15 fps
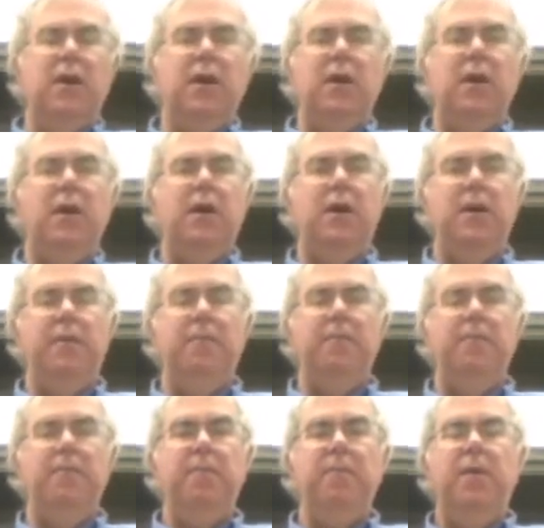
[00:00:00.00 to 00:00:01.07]

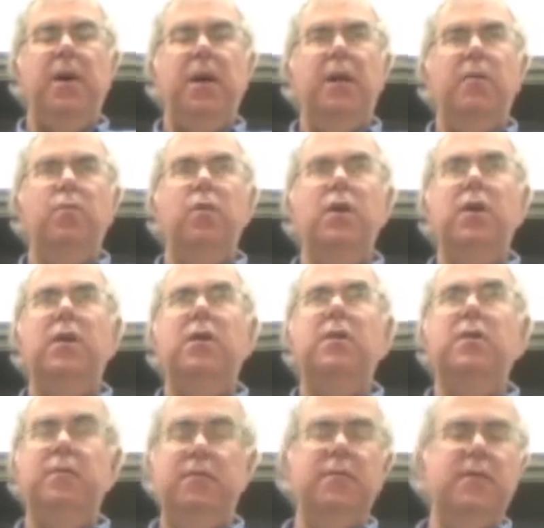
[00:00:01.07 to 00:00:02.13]
I
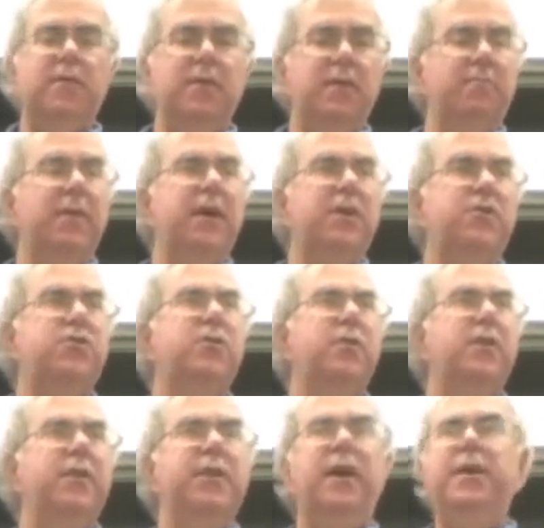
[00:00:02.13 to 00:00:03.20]
will make
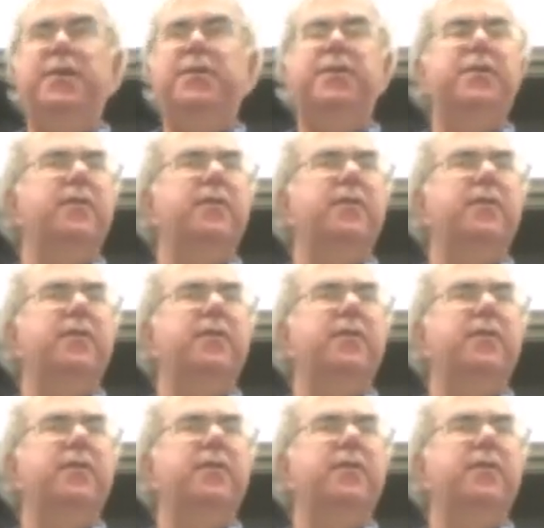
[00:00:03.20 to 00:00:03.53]
sure that